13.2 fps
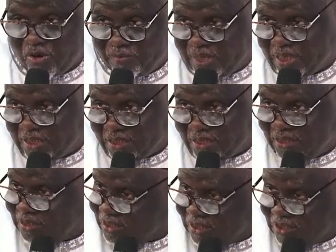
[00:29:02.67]
of that.
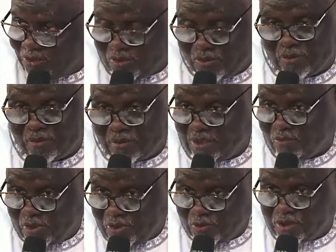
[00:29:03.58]
So they
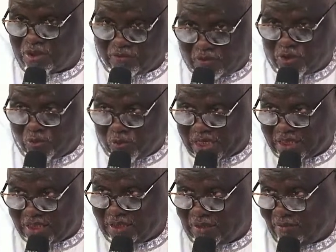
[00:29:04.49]
will use
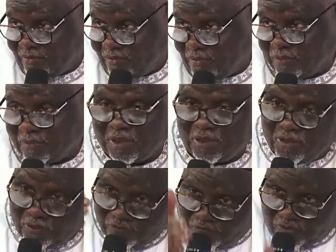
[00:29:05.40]
duress
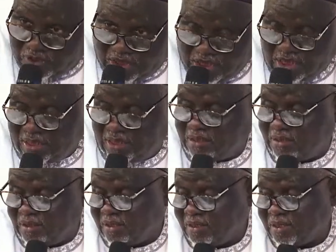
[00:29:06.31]
to force the
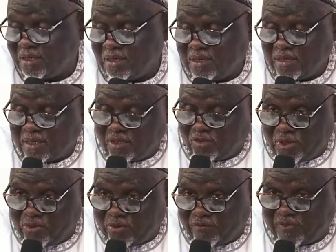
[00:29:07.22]

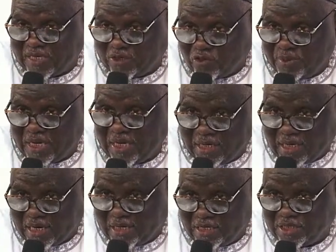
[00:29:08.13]
returning officer to make a
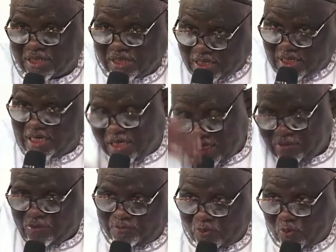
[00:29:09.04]
declaration, and then
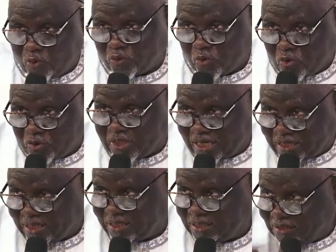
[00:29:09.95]
they go to court
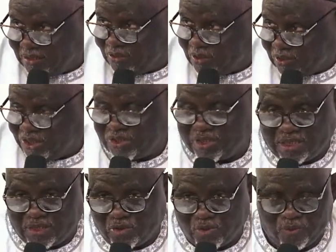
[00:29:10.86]
and then this.
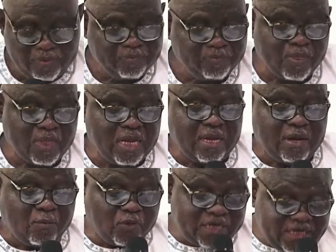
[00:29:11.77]
So
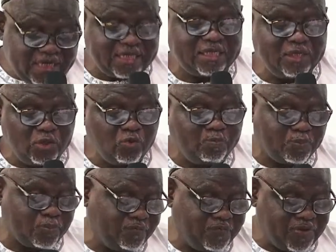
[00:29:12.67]
with this new
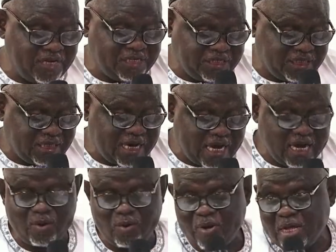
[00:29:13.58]
provision
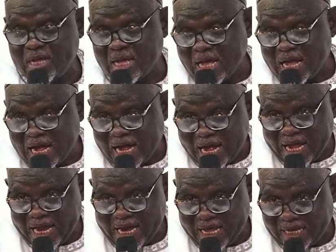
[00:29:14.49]
now,
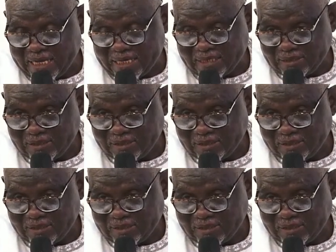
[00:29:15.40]
INEC